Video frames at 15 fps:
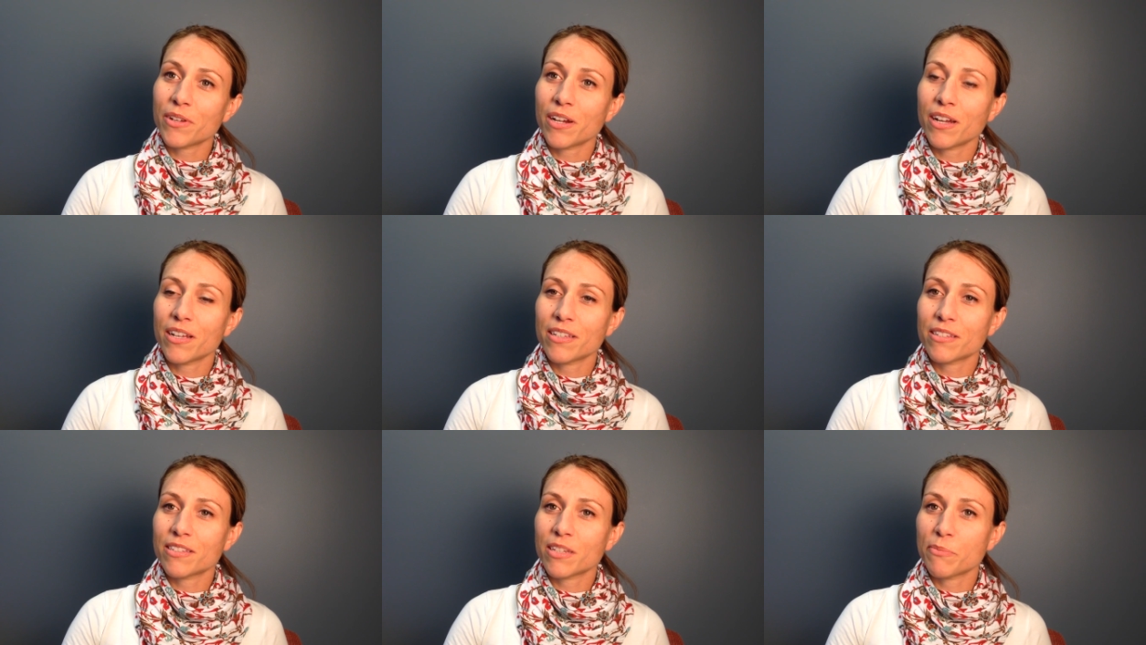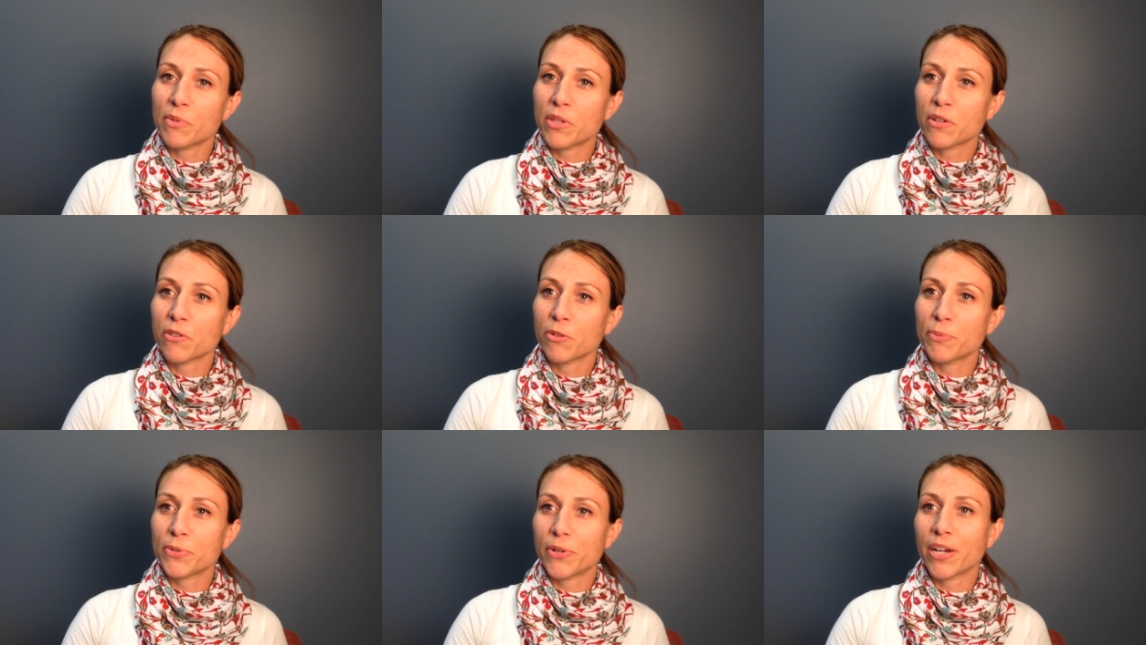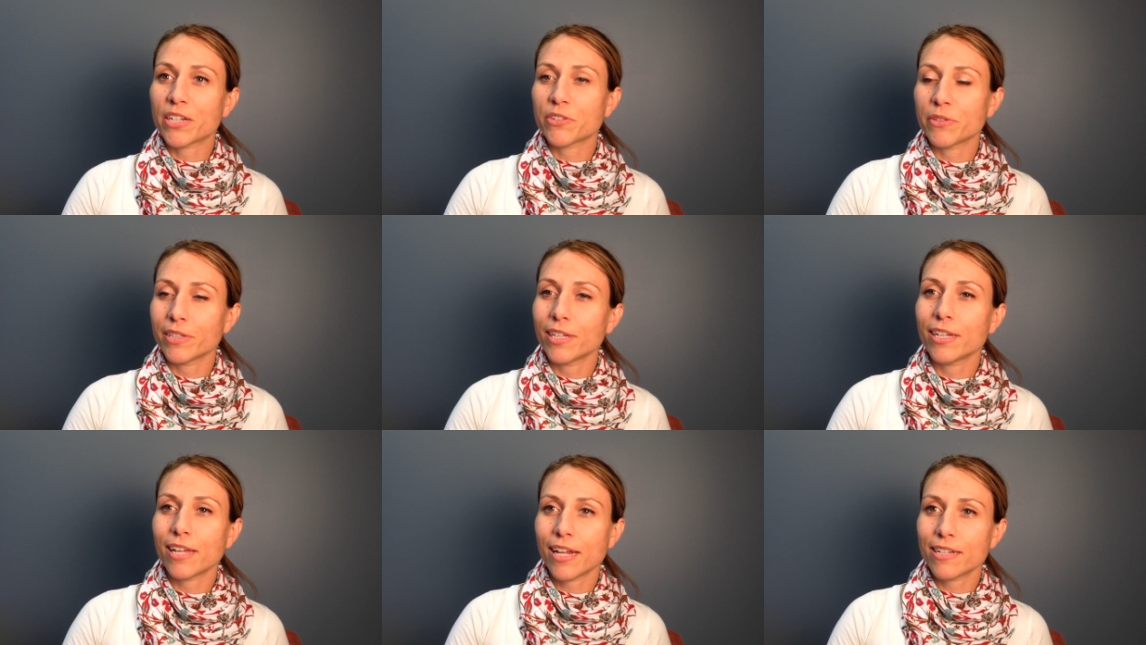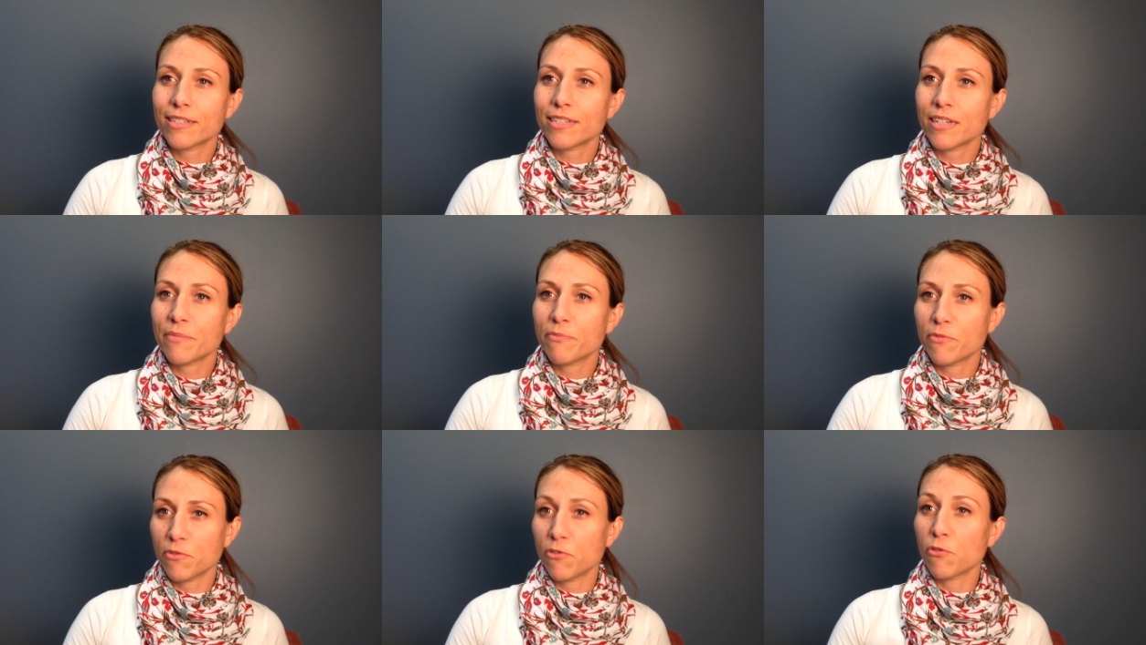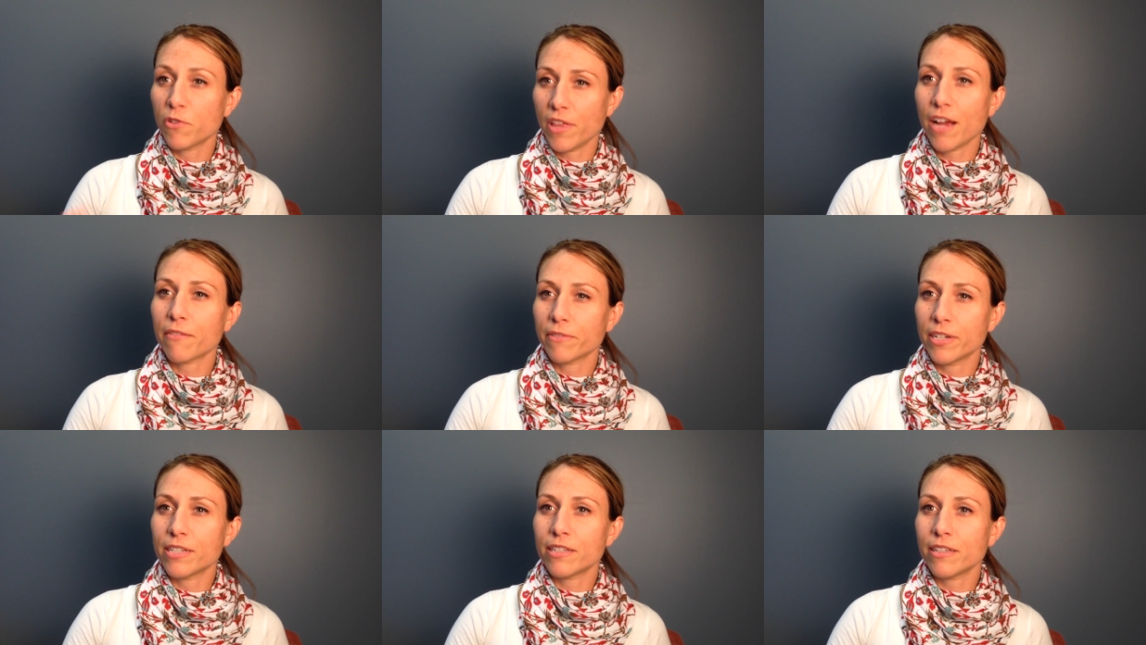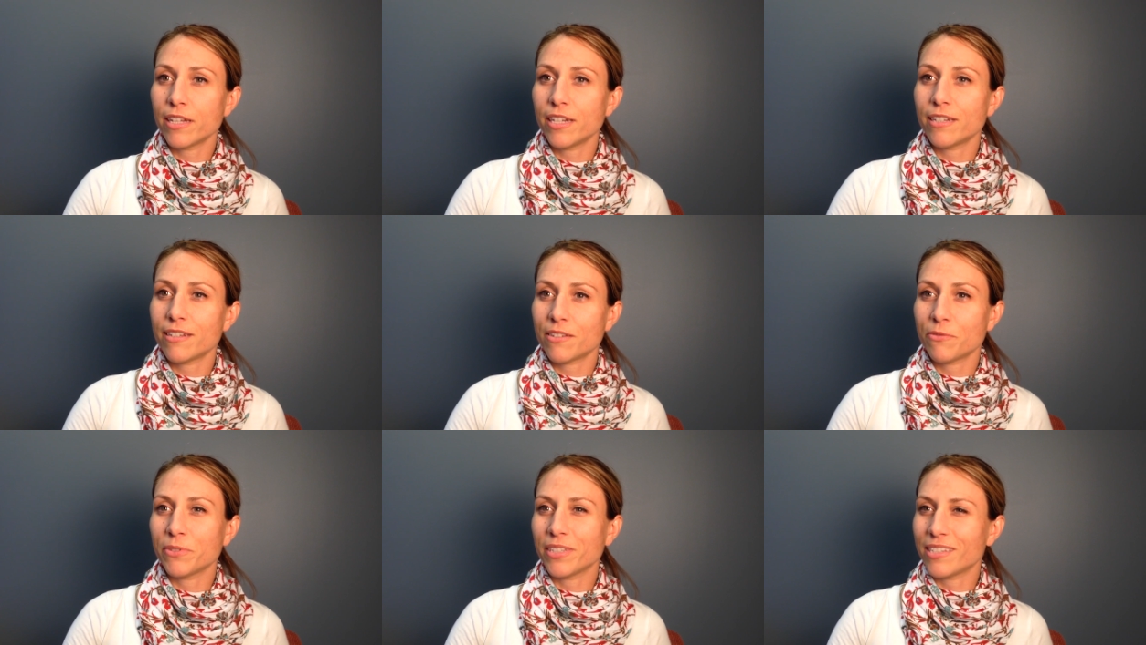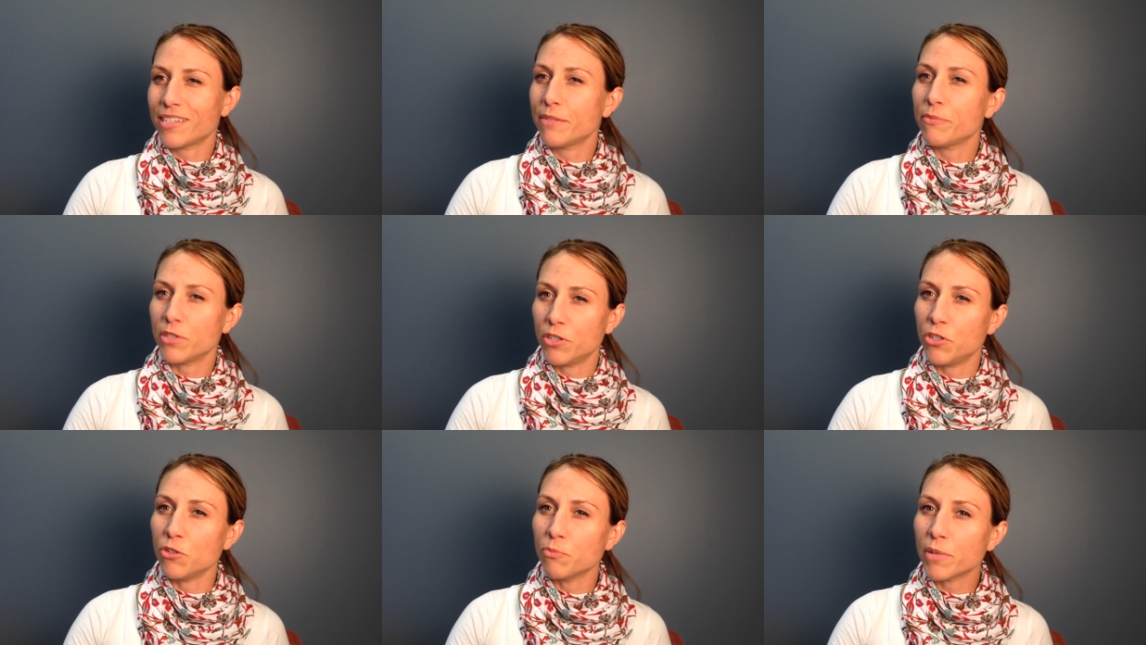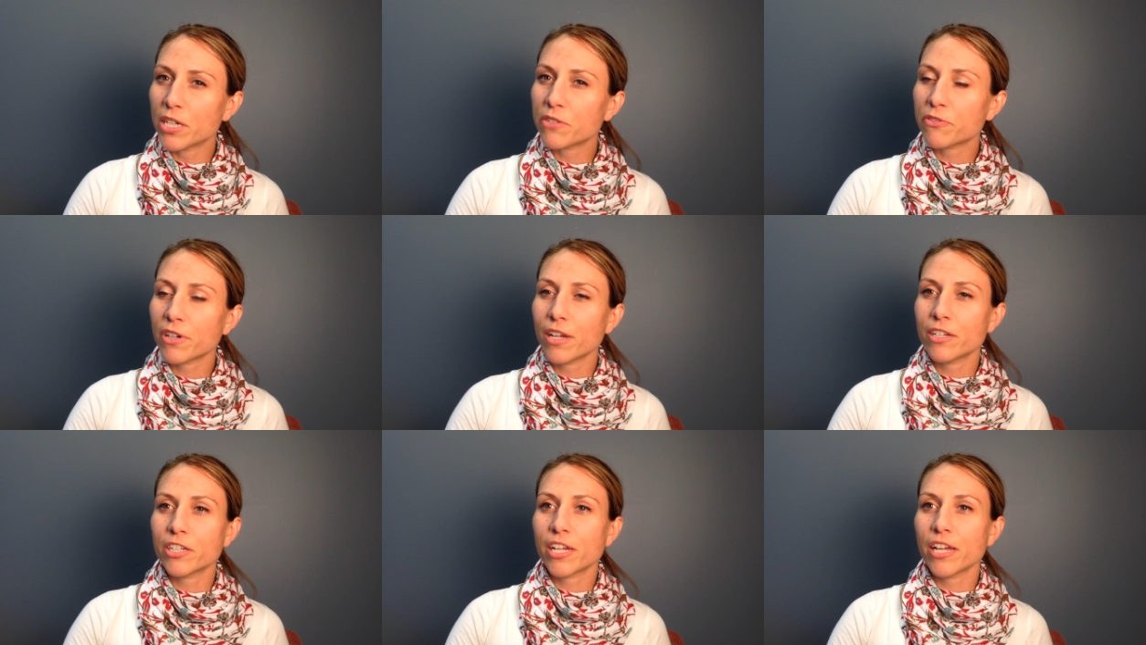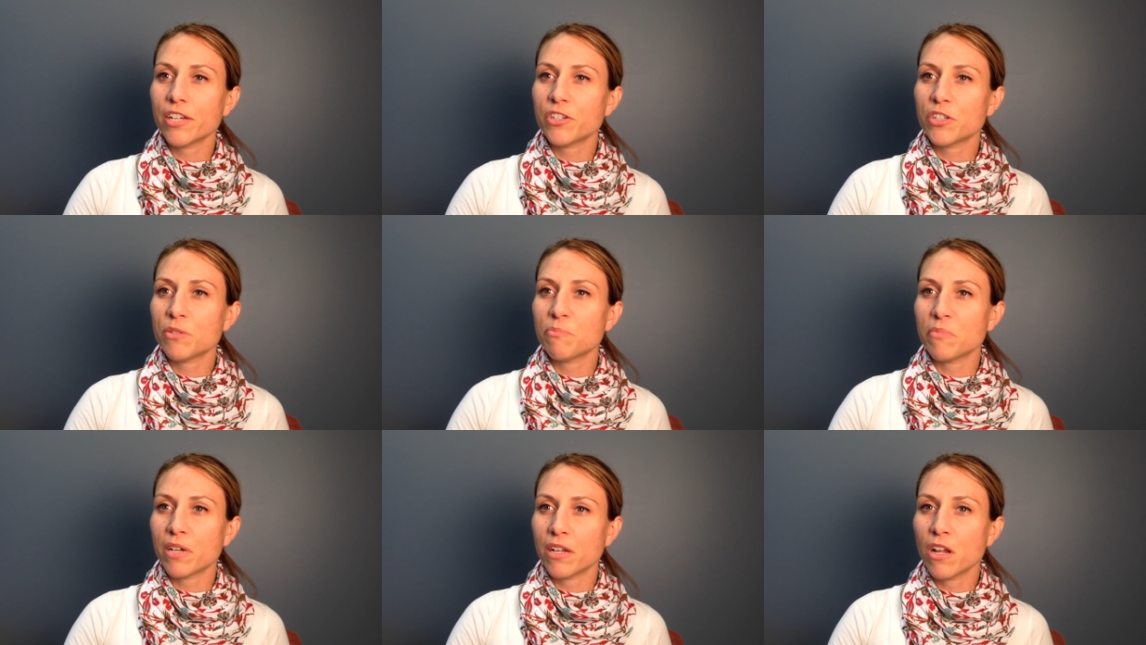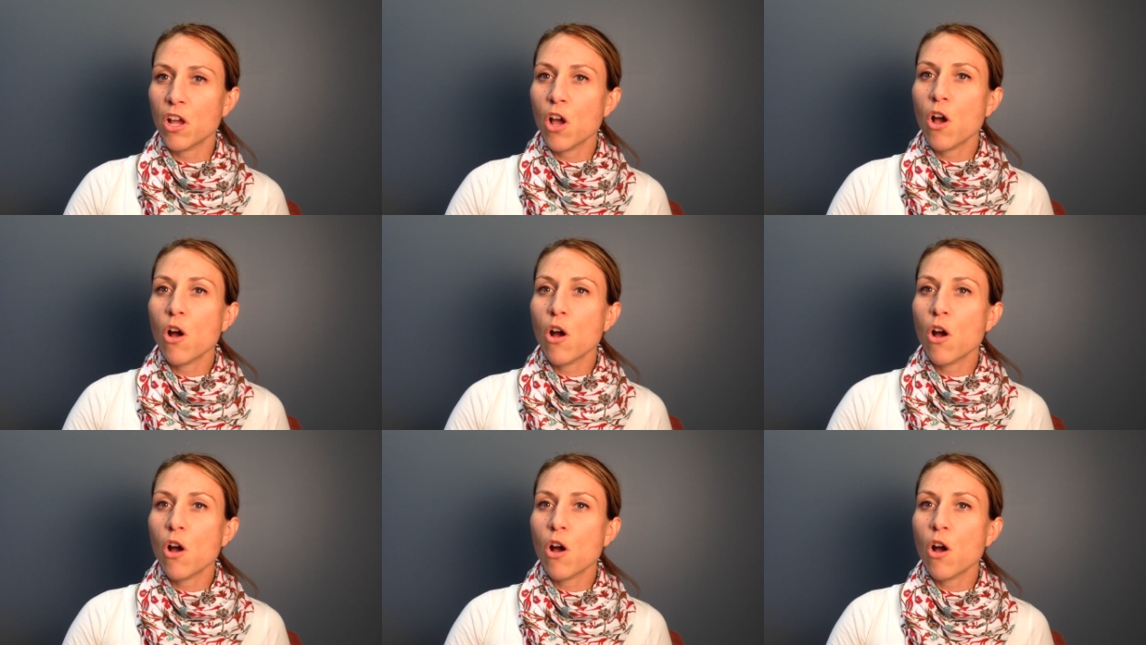Are, some of the groups are actually against it for that reason, that it doesn't really seem to do much for education. But